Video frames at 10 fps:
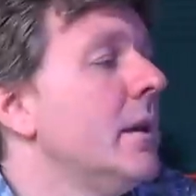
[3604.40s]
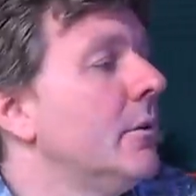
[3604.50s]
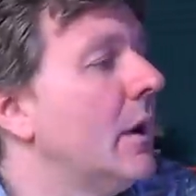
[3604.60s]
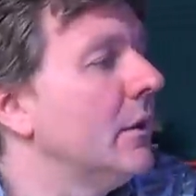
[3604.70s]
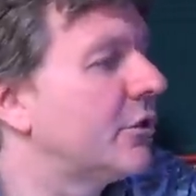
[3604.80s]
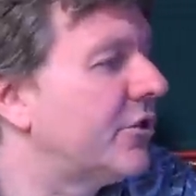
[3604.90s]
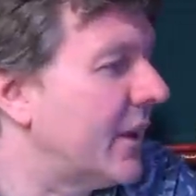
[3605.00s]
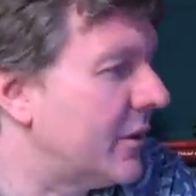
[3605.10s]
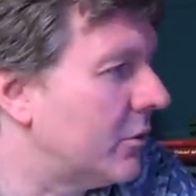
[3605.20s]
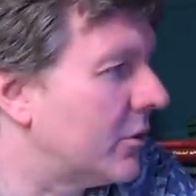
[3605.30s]
Well, it looks
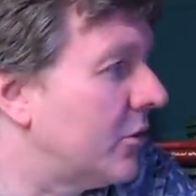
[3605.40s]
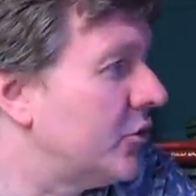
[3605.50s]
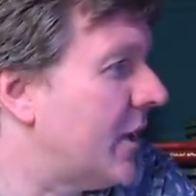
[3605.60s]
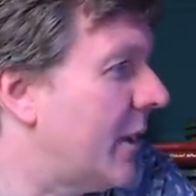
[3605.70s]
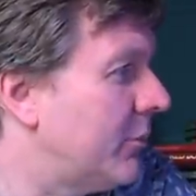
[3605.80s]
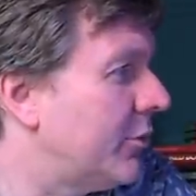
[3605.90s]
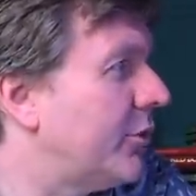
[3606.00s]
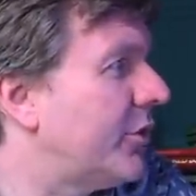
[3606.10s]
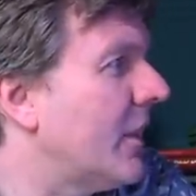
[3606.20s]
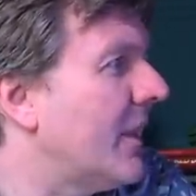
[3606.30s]
like Uncut Gems
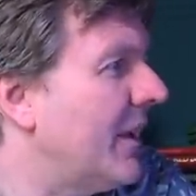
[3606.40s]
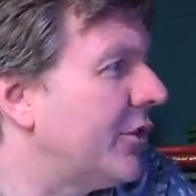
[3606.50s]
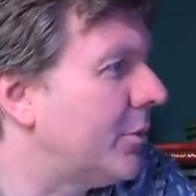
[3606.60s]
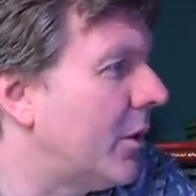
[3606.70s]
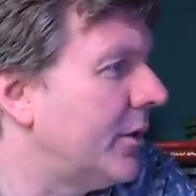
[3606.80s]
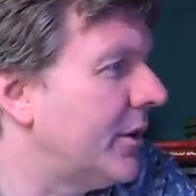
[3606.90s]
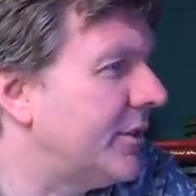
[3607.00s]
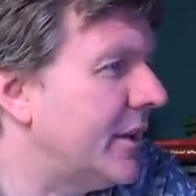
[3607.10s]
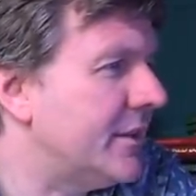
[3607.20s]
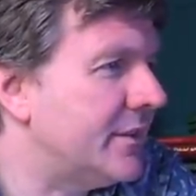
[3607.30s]
was the last one
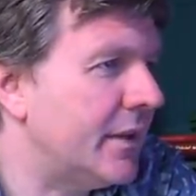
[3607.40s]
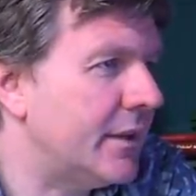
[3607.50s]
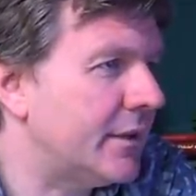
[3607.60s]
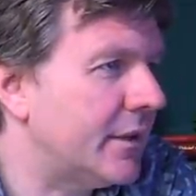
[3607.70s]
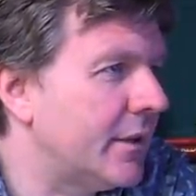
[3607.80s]
that they did.